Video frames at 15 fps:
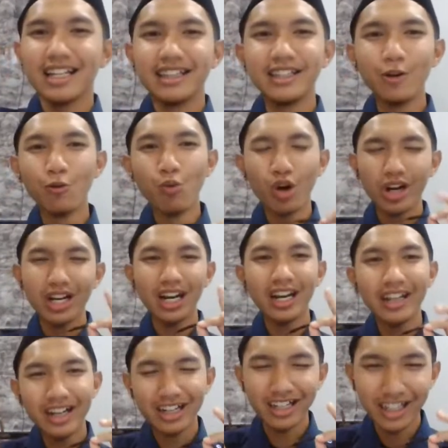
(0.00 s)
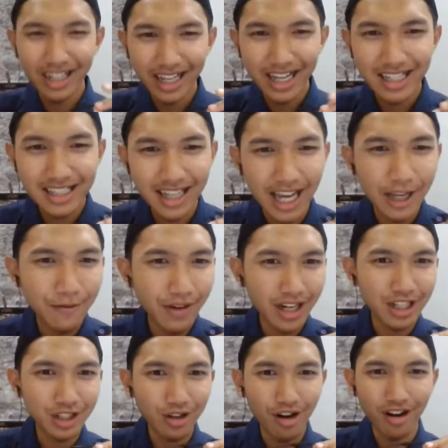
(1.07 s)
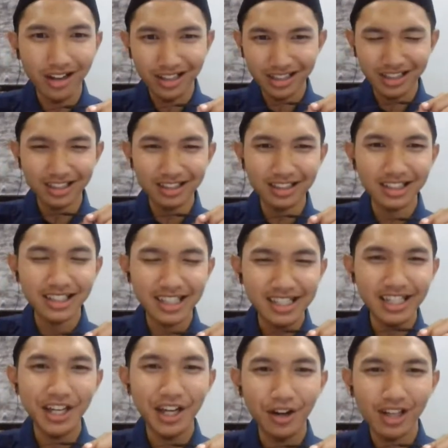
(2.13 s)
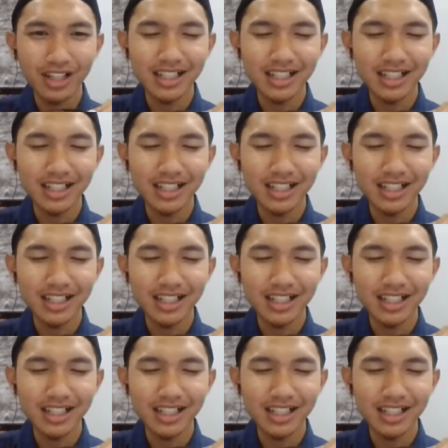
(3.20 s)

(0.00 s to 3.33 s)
The word learn is like very strong to the CEO.